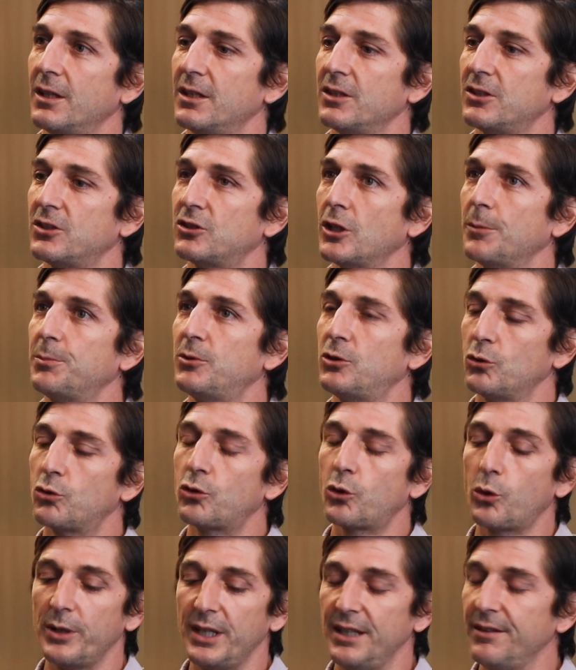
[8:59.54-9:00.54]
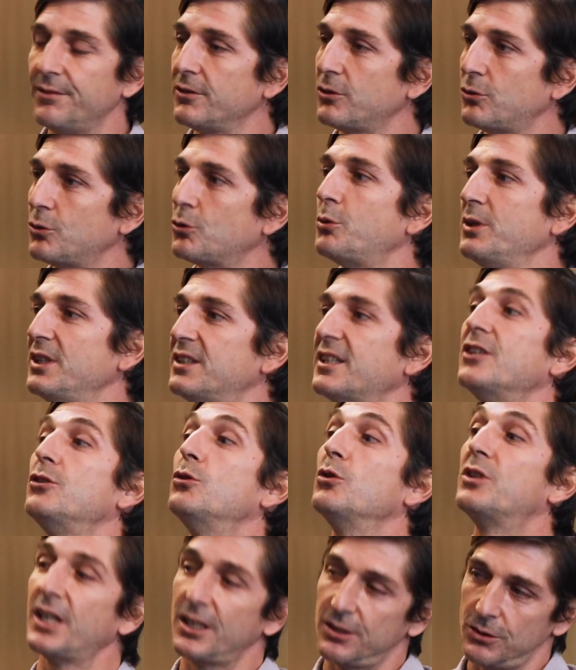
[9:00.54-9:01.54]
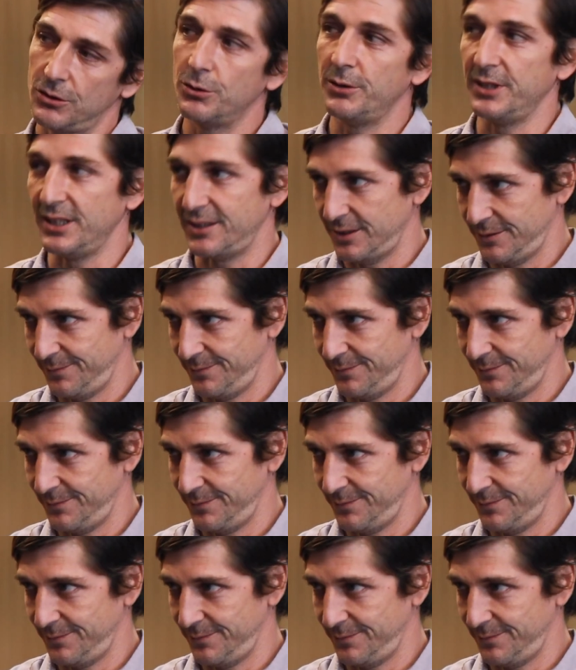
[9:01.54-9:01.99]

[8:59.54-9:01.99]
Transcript: stop to create that you can do it.